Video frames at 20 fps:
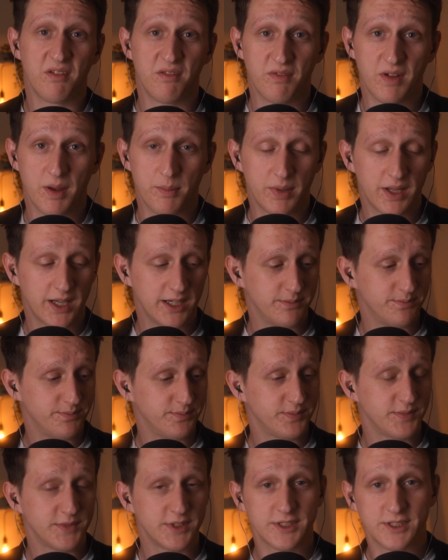Fair play.
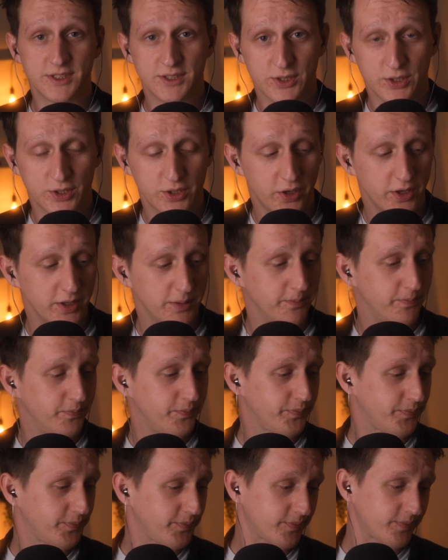Good on him.
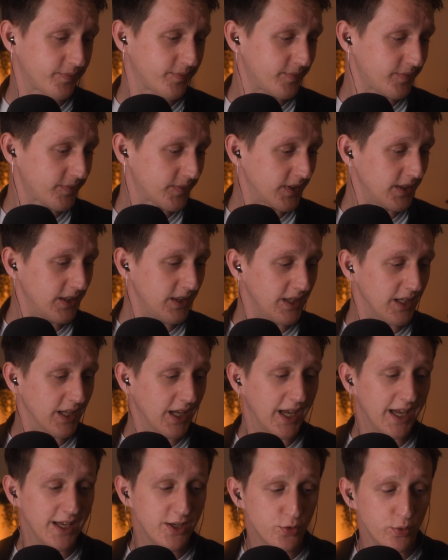
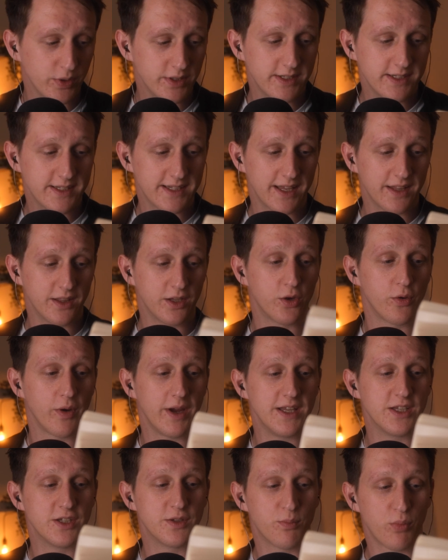In 2010, the
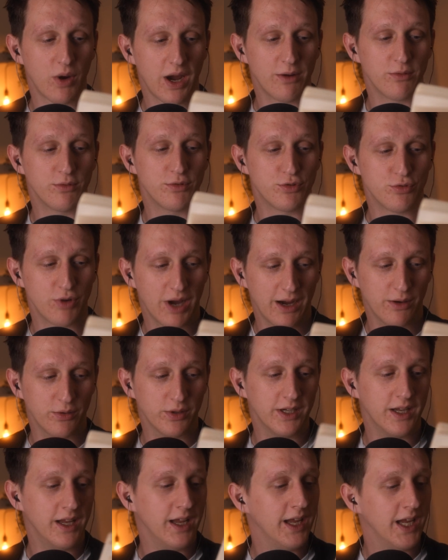Great Sprout Drought
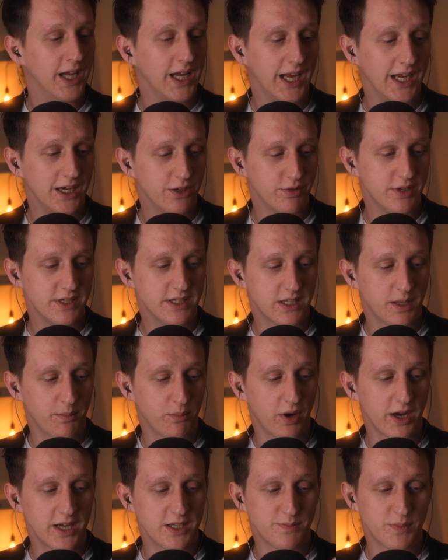increased the
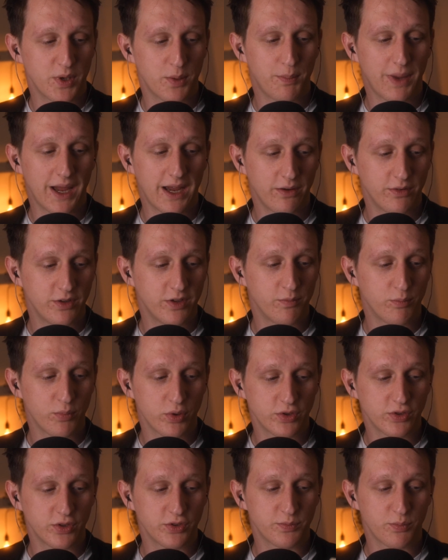price per pound of
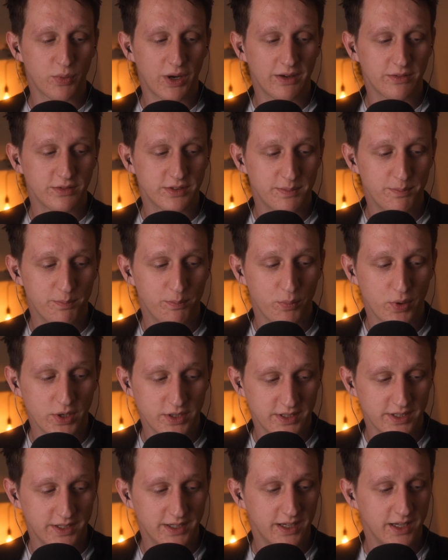Brussels sprouts in
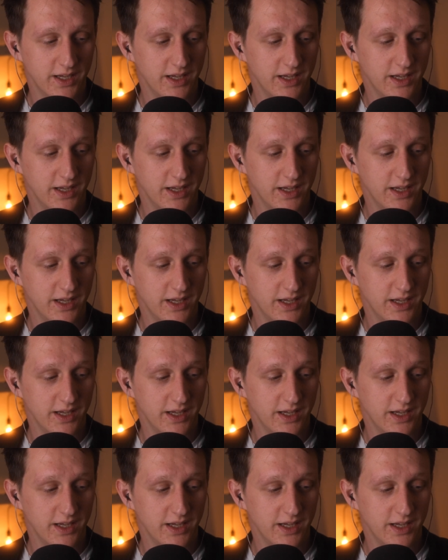Britain,